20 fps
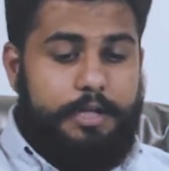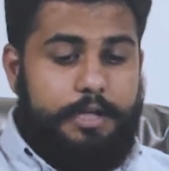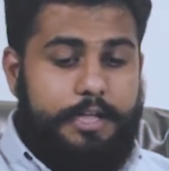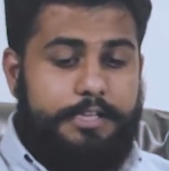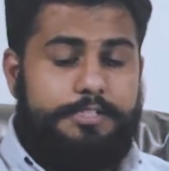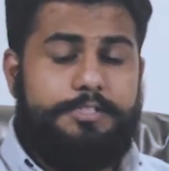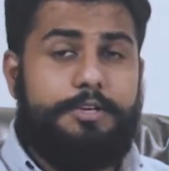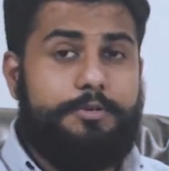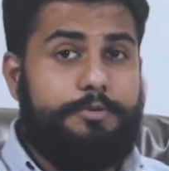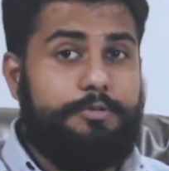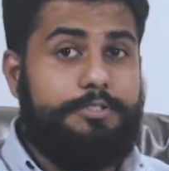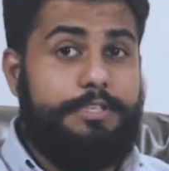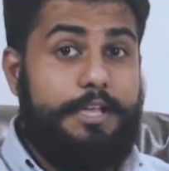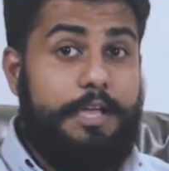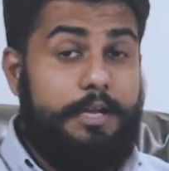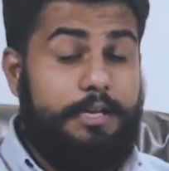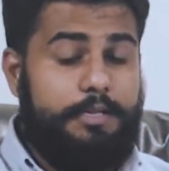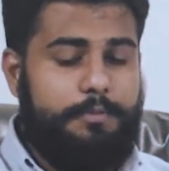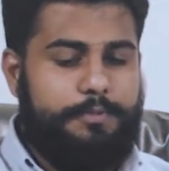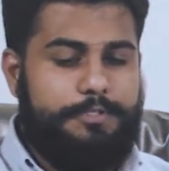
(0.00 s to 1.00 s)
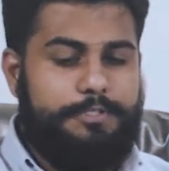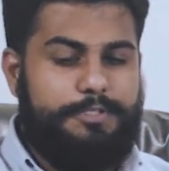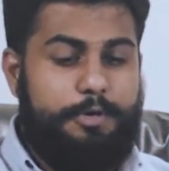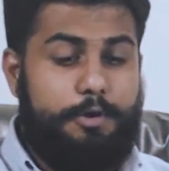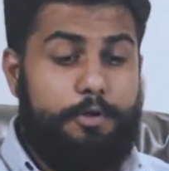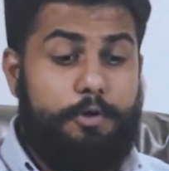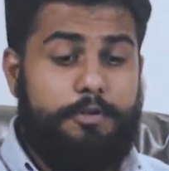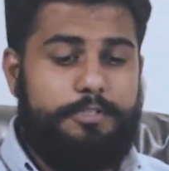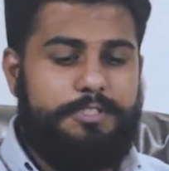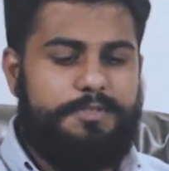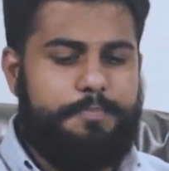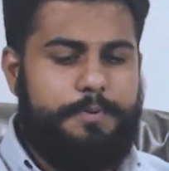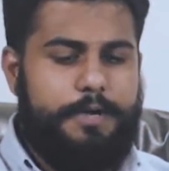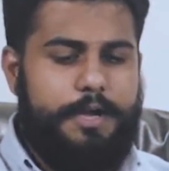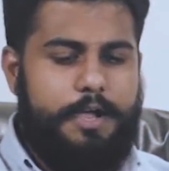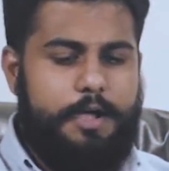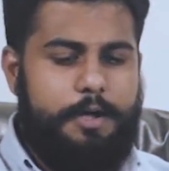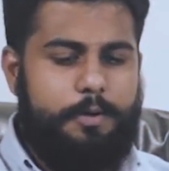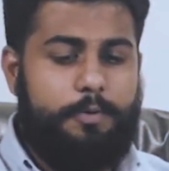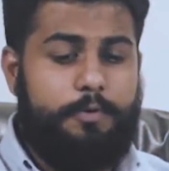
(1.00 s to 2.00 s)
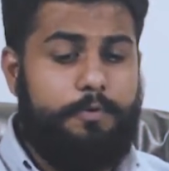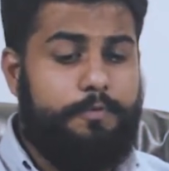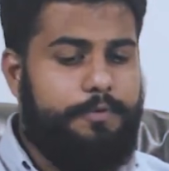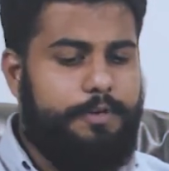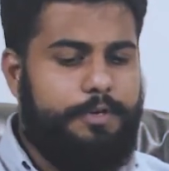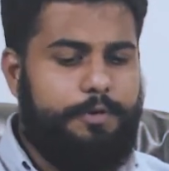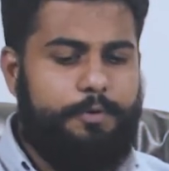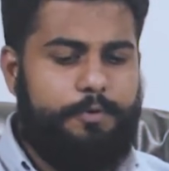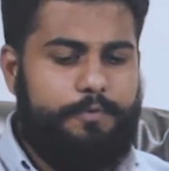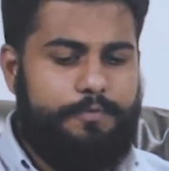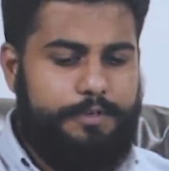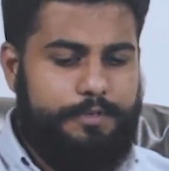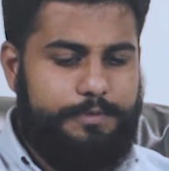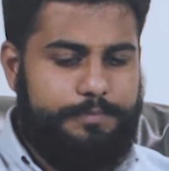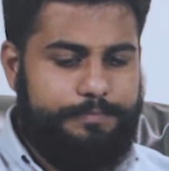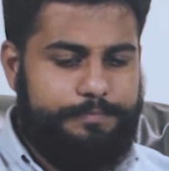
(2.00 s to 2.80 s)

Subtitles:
Ezra could tell it was the Lord's Prayer over and over.